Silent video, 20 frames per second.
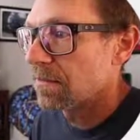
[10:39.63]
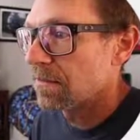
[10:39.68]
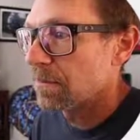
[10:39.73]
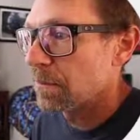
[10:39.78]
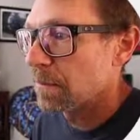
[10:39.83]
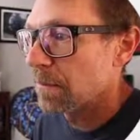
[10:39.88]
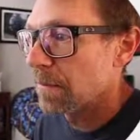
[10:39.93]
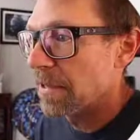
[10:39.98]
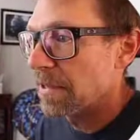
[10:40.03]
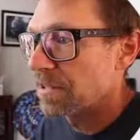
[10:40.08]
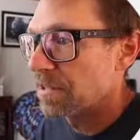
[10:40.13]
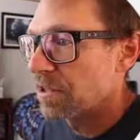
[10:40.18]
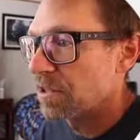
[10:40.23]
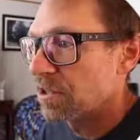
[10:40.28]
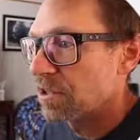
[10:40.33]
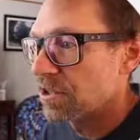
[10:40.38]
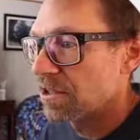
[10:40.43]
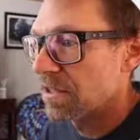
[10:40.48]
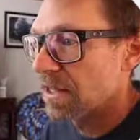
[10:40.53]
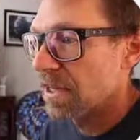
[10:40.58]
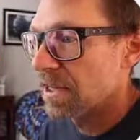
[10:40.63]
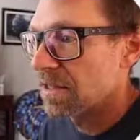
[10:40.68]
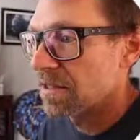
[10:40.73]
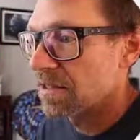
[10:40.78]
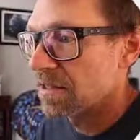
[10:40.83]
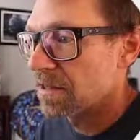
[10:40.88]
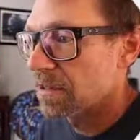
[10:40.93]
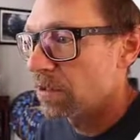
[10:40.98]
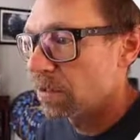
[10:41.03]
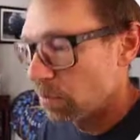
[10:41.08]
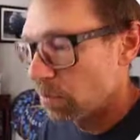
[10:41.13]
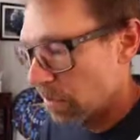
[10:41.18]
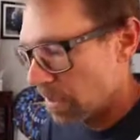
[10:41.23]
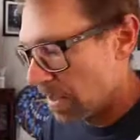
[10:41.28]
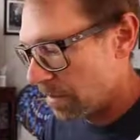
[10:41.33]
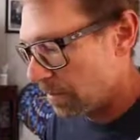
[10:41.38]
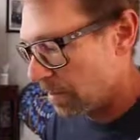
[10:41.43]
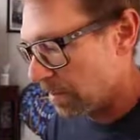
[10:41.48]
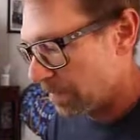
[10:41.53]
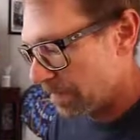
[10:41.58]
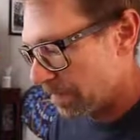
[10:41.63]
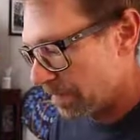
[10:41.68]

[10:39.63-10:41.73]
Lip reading: Message sent, no problem.